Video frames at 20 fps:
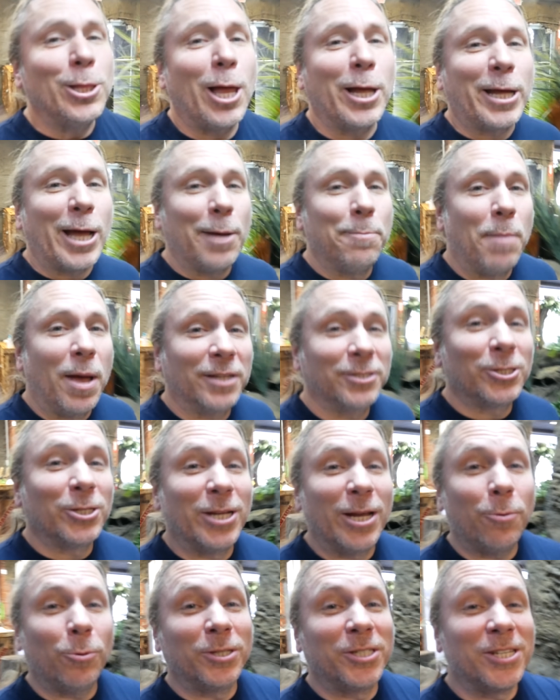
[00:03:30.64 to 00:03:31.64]
And like I
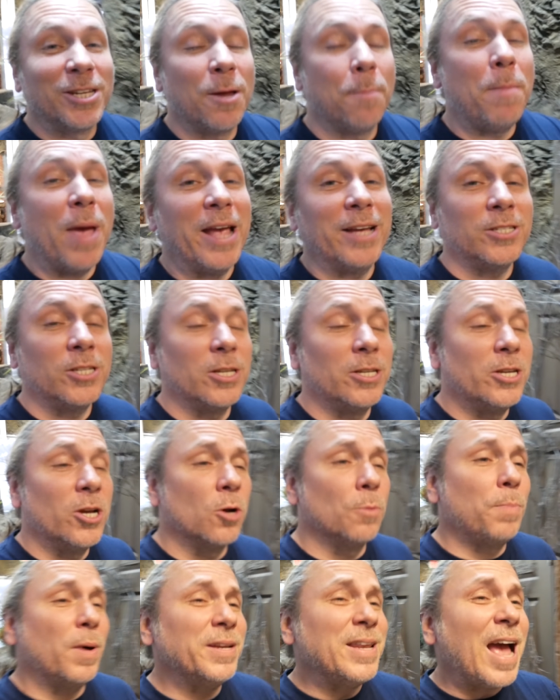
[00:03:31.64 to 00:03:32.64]
mentioned, it was an amazing
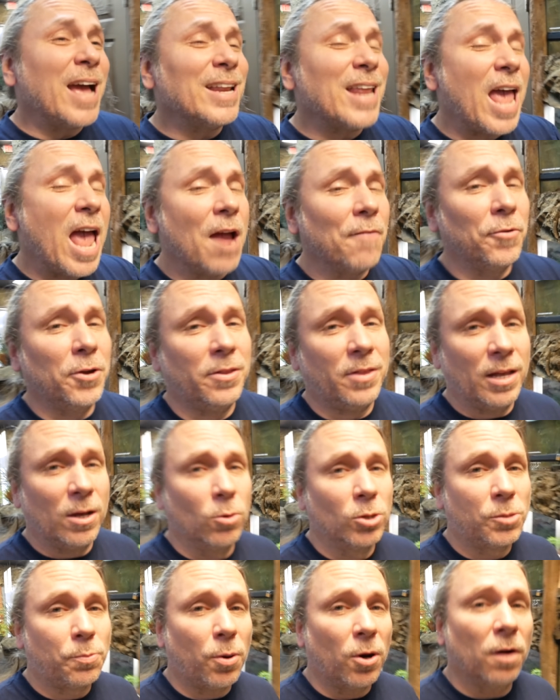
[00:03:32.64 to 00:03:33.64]
year, but not everything
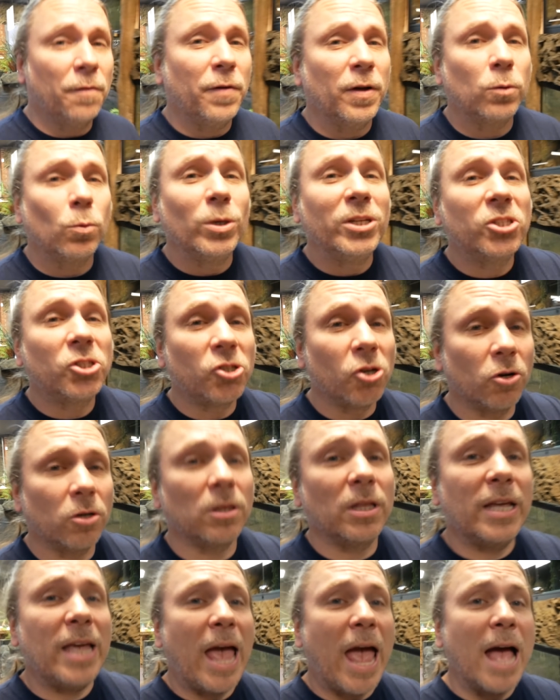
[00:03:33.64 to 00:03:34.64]
was perfect. We
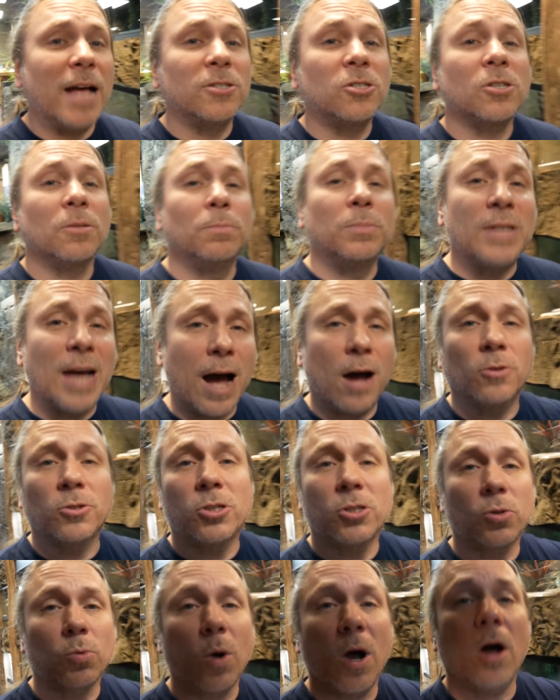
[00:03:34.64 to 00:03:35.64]
certainly had some downs
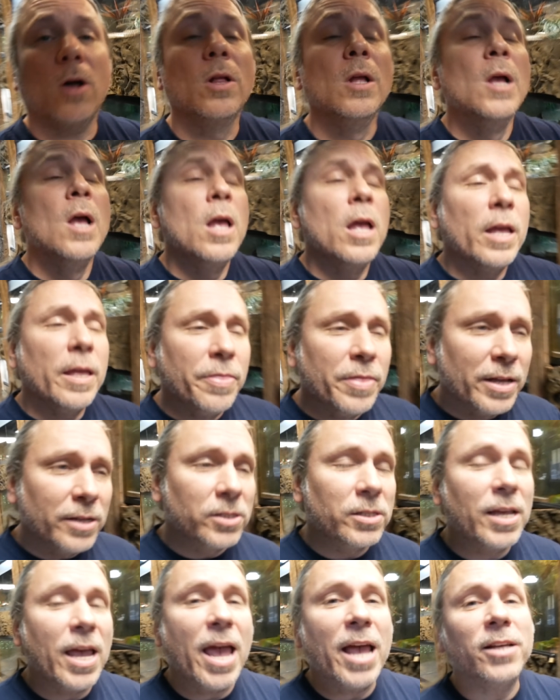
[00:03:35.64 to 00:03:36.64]
as well. In
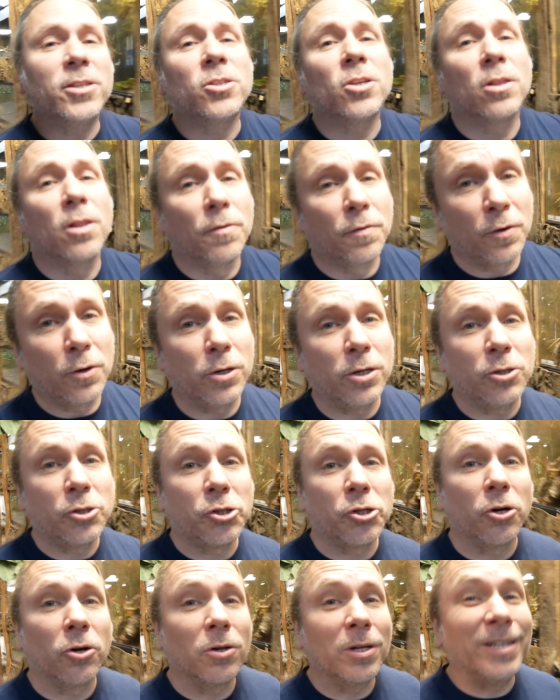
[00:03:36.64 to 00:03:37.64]
this case, Laverne and
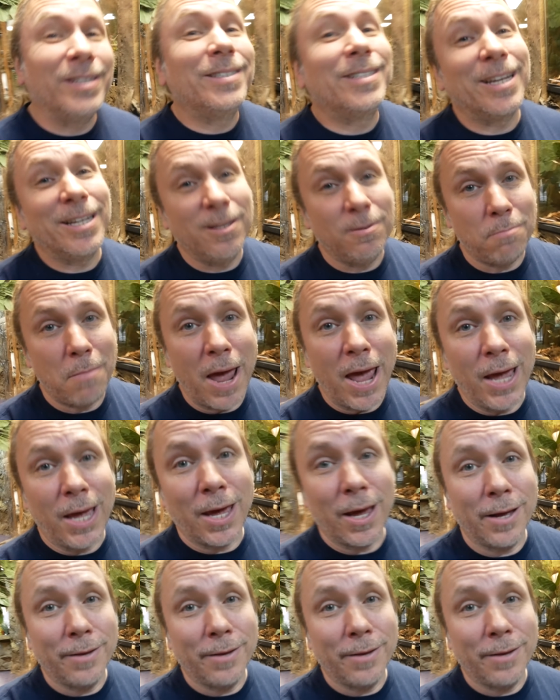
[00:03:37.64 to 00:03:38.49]
Shirley didn't make